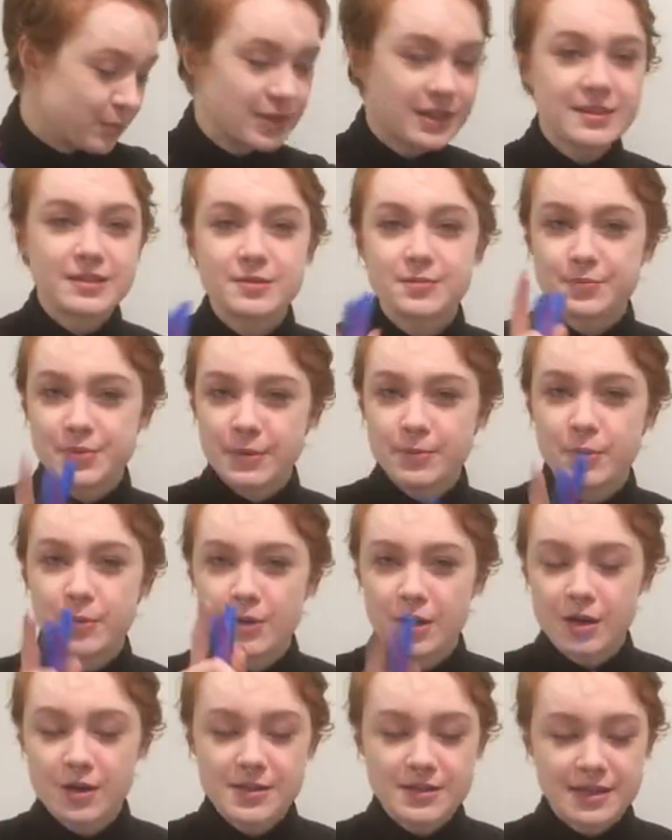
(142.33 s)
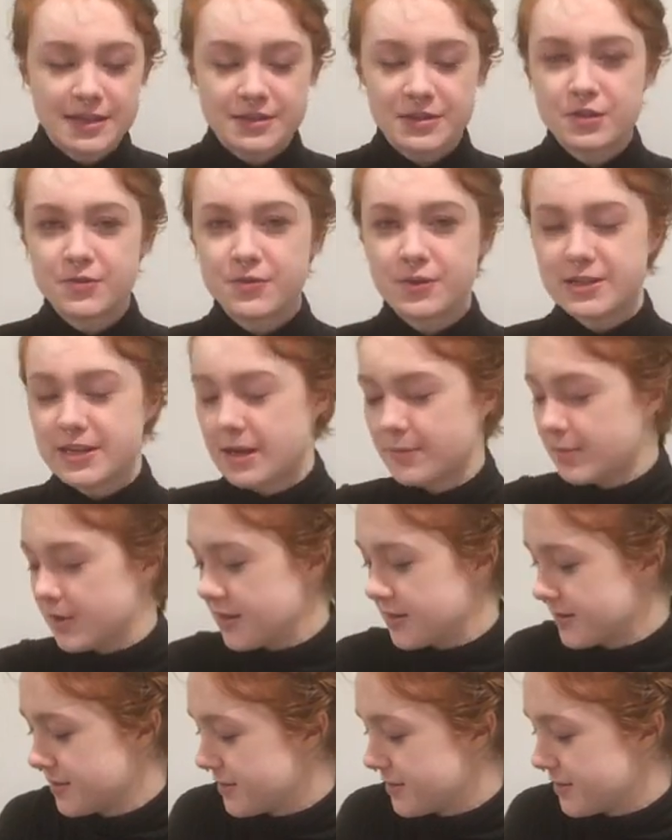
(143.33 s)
Plus people will always ask you for tampons.